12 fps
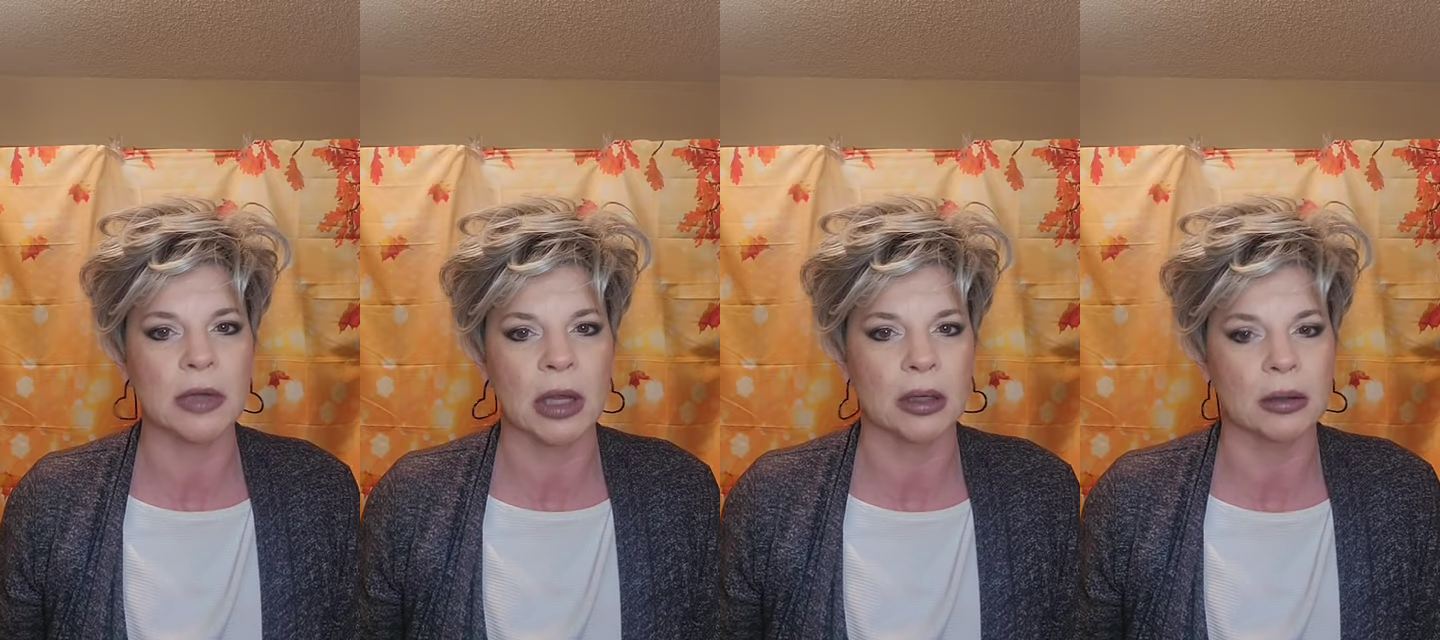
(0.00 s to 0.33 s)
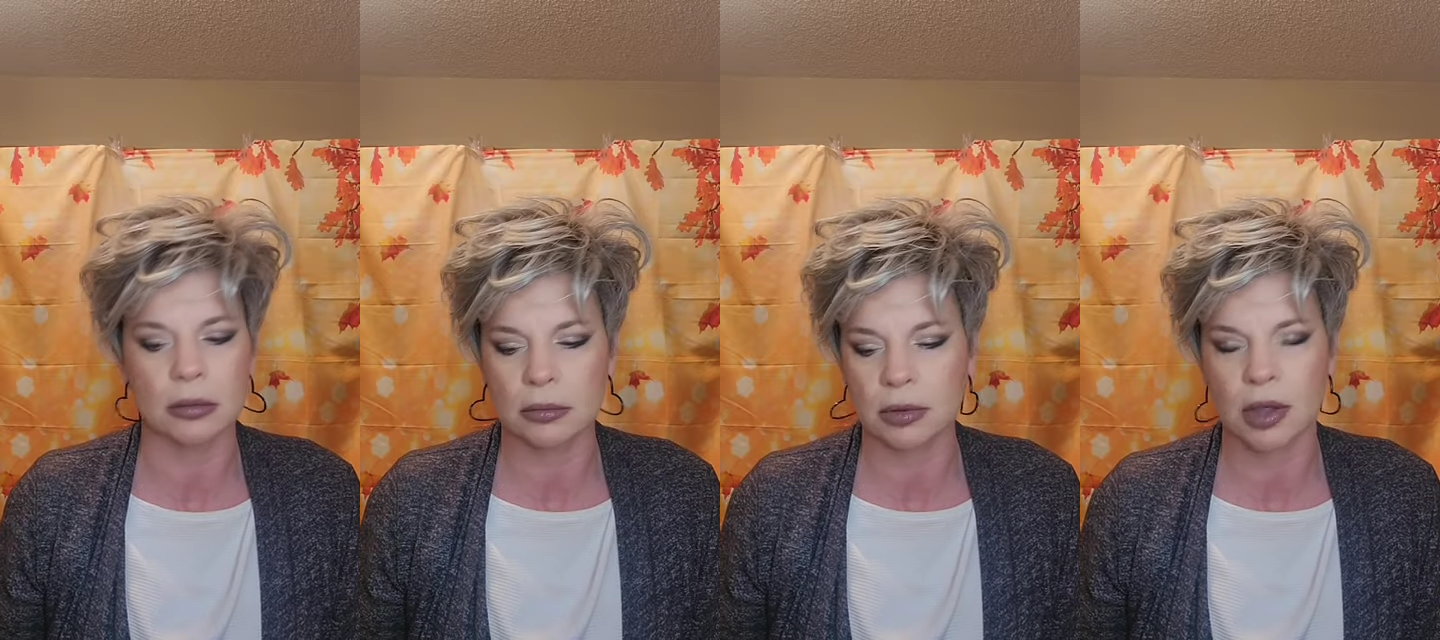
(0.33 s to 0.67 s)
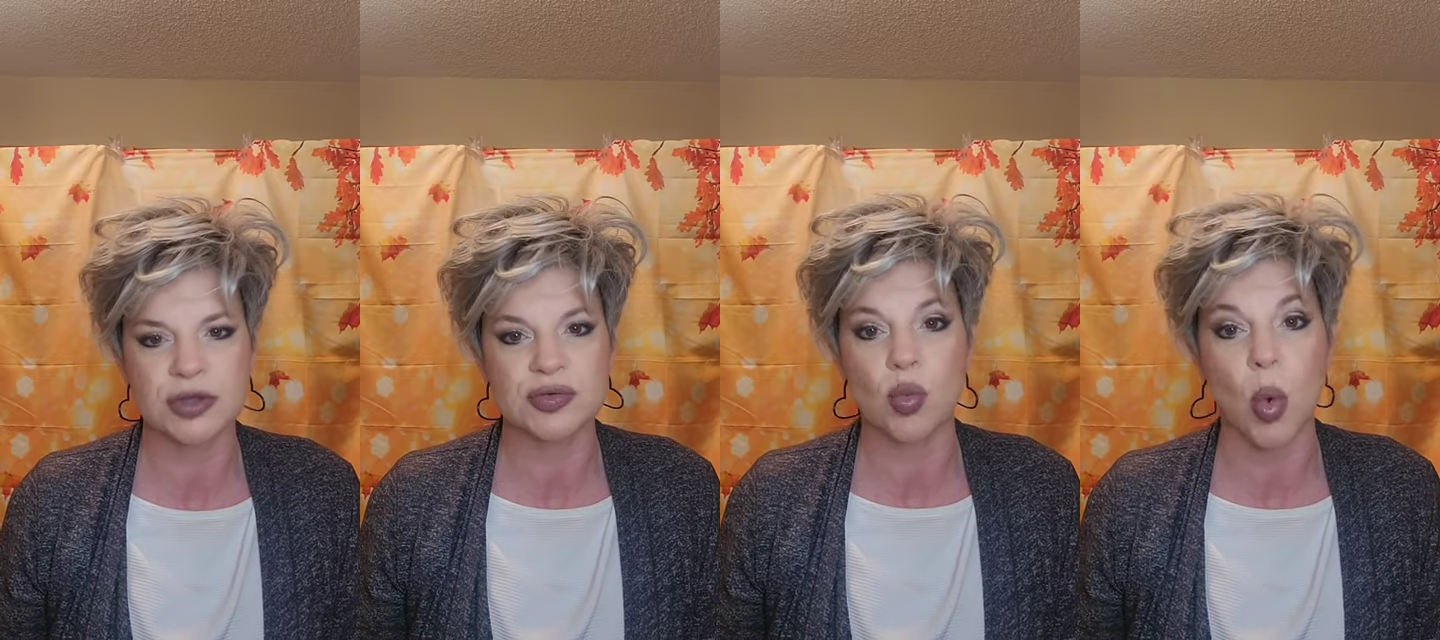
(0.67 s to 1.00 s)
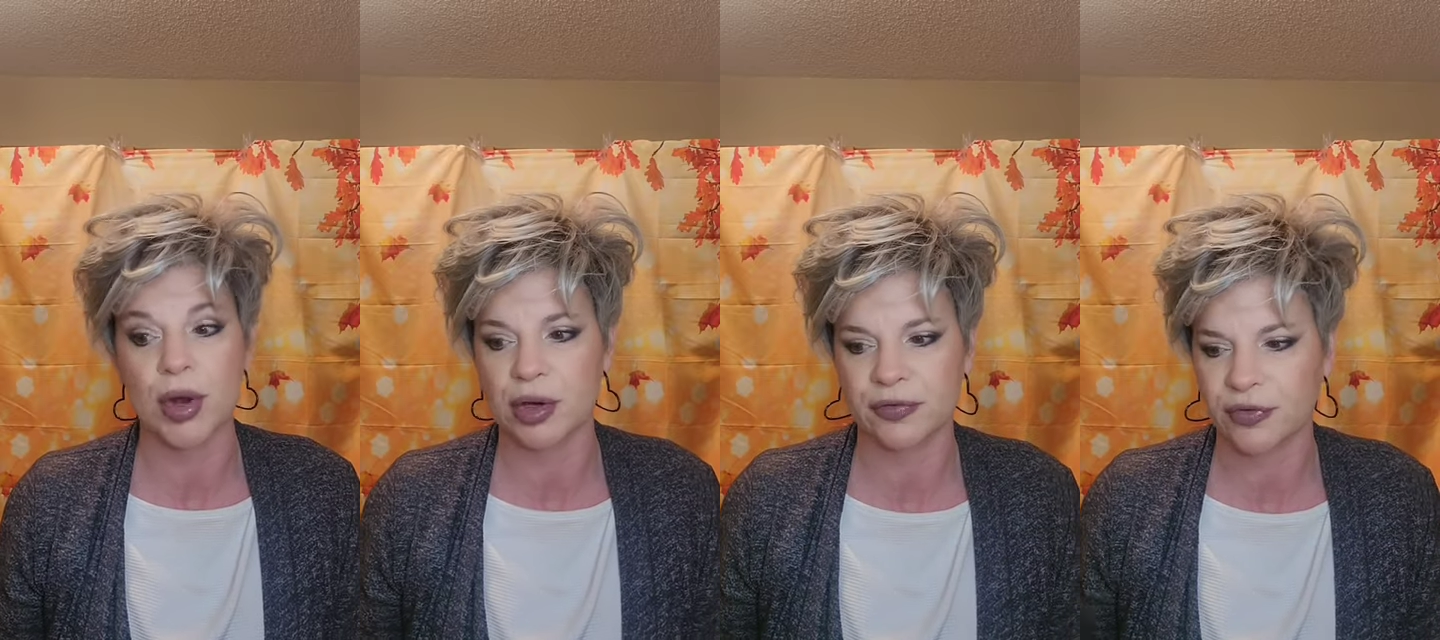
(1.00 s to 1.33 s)
it looks
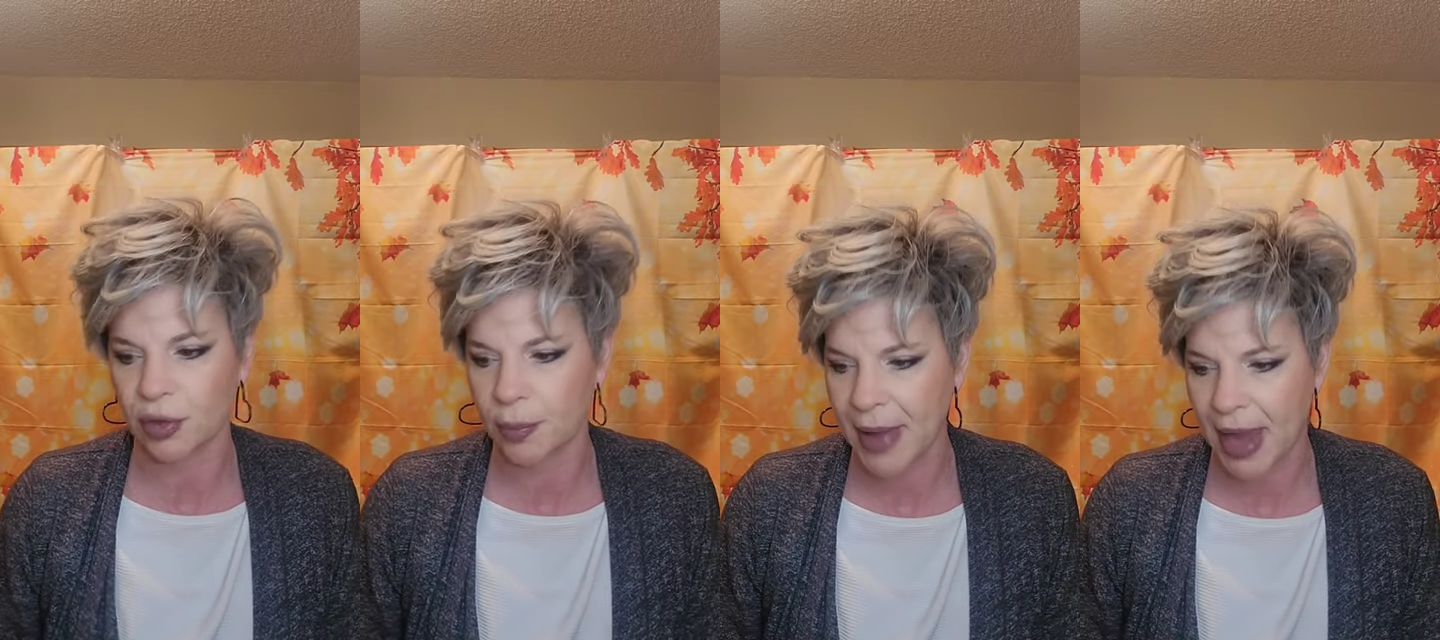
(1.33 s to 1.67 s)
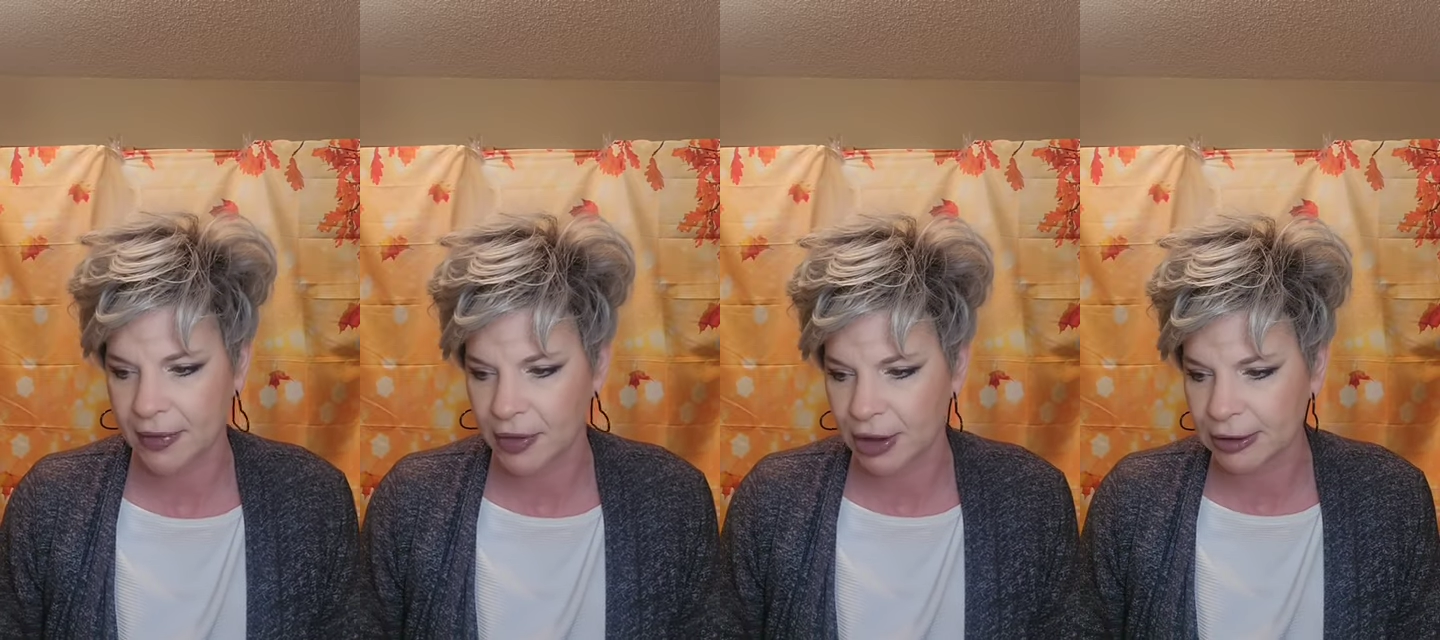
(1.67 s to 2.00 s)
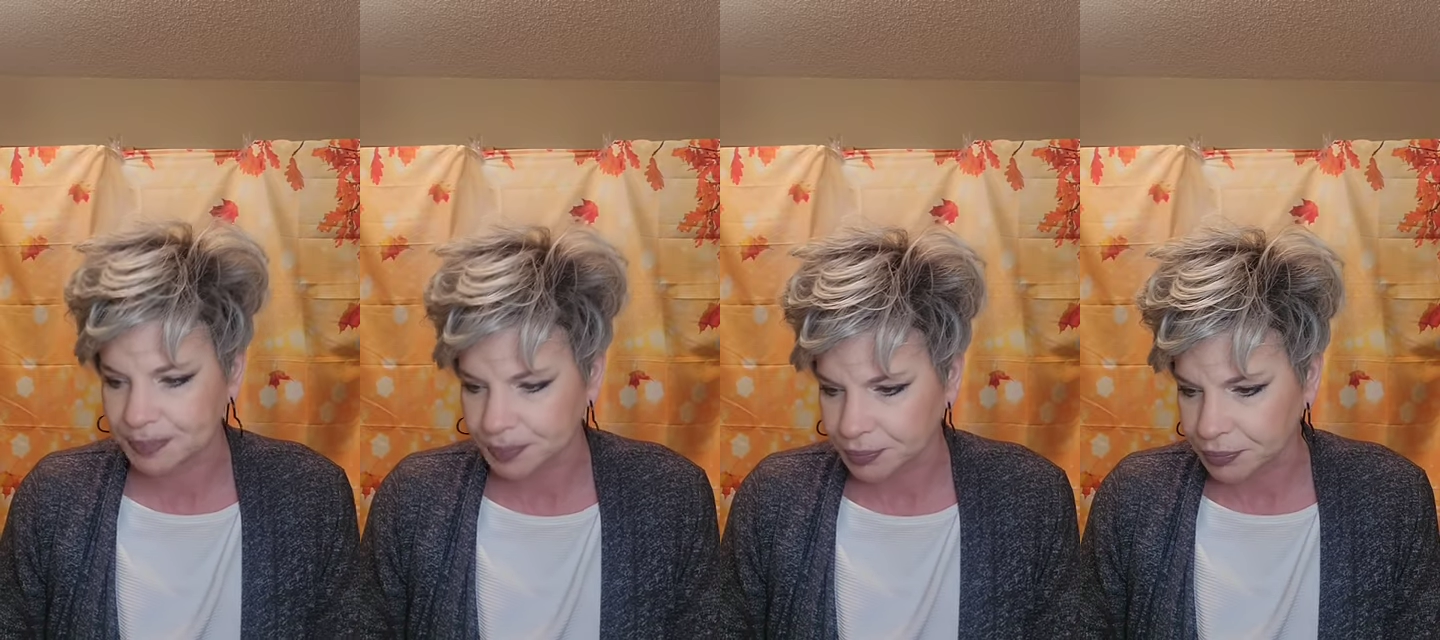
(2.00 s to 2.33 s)
wonderful back there.